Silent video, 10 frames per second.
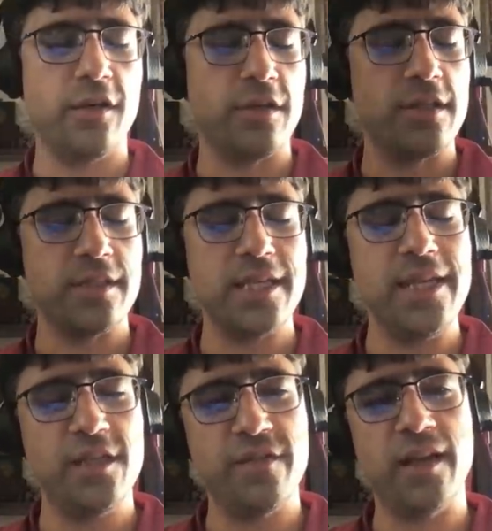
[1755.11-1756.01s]
you know,
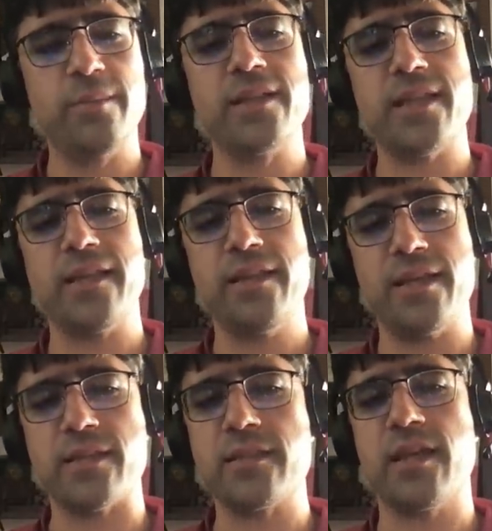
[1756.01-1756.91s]
seeing developments like
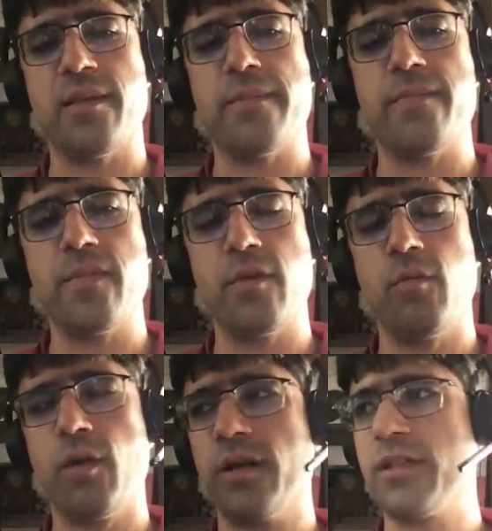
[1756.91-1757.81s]
this is going to
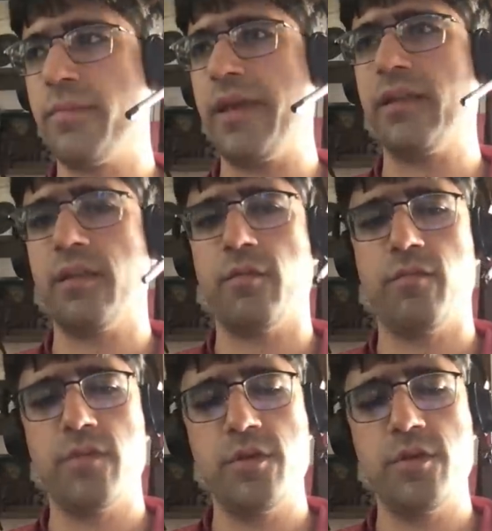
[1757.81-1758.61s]
work to make the